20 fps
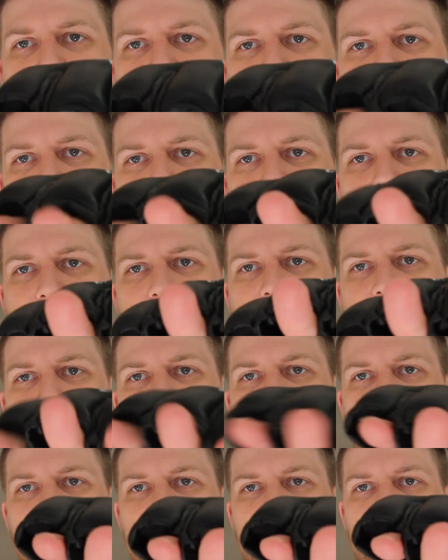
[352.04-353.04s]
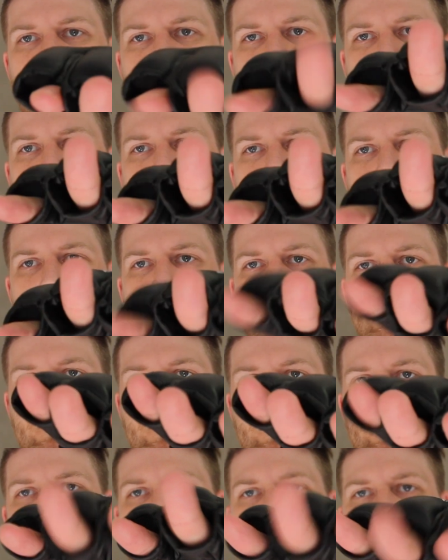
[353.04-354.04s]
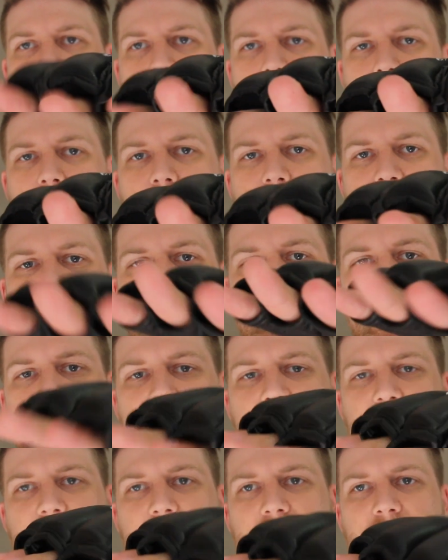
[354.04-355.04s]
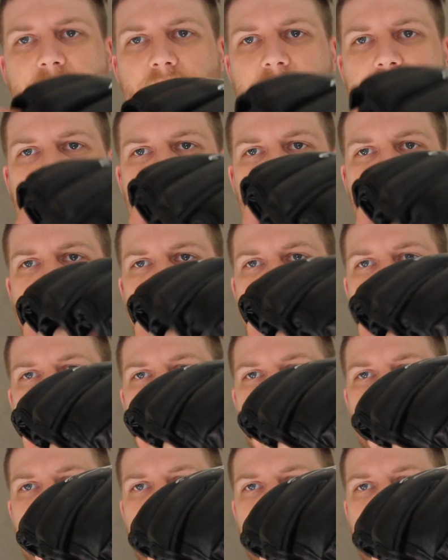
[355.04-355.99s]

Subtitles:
There's sort of not a lot of support for the fingers. And again,